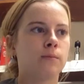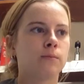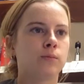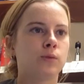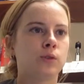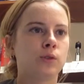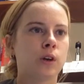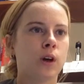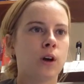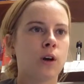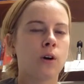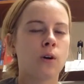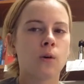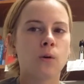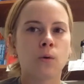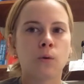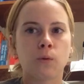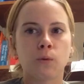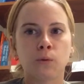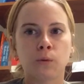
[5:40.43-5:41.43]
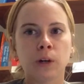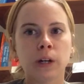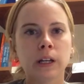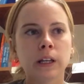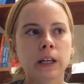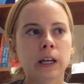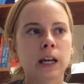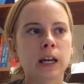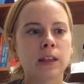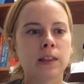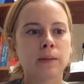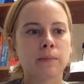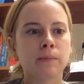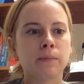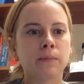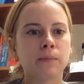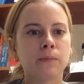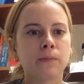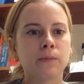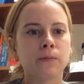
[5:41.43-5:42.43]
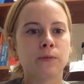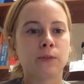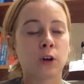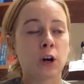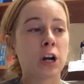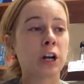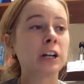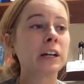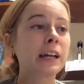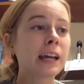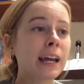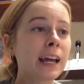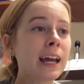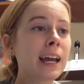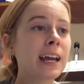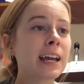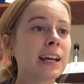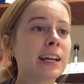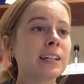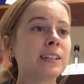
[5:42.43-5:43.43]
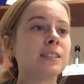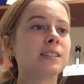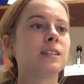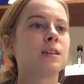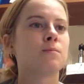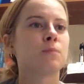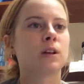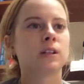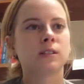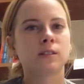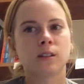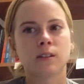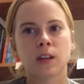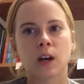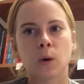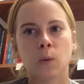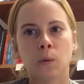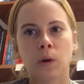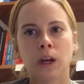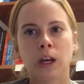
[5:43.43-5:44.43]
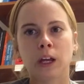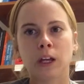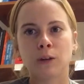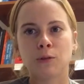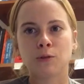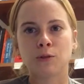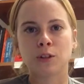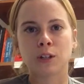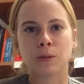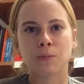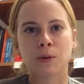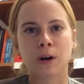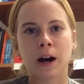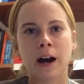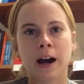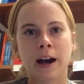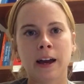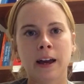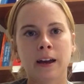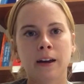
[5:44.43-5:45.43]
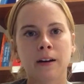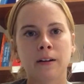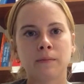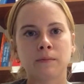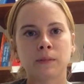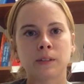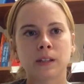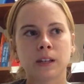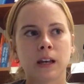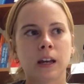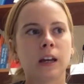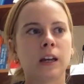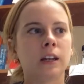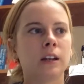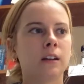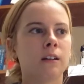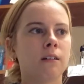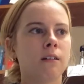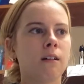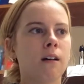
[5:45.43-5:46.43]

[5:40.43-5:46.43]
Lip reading: So really, for our kids, the muscle that we usually put IMs in